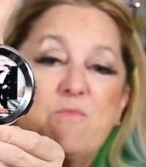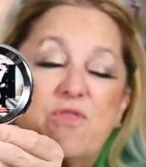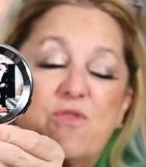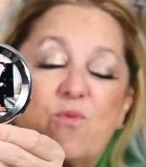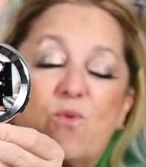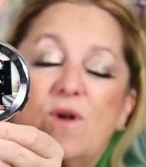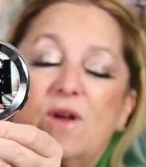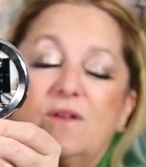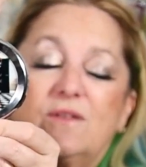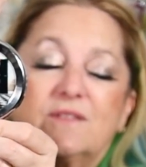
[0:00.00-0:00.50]

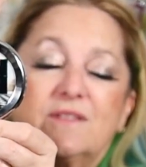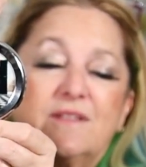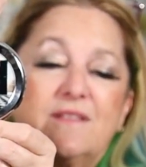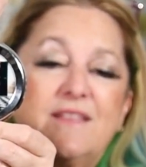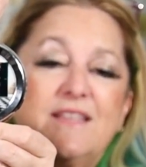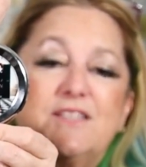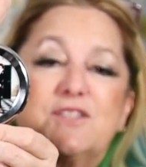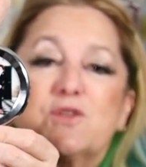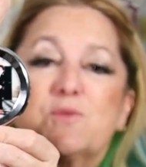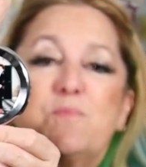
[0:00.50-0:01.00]
thrilled.
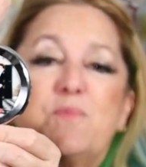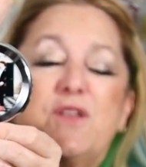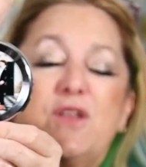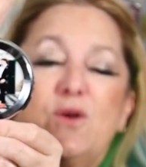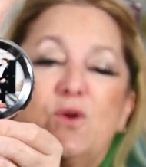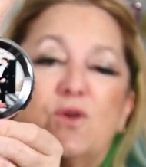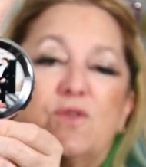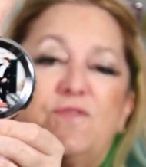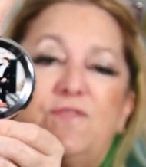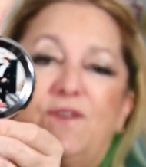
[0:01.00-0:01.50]
These are
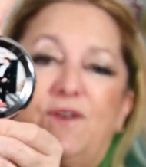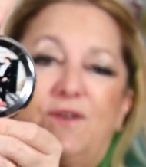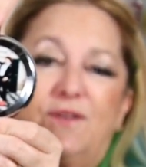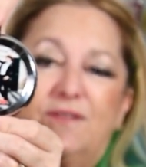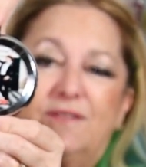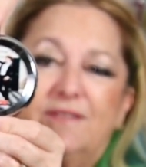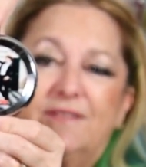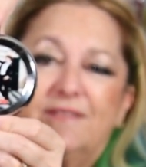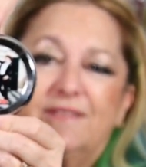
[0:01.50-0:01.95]
beautiful.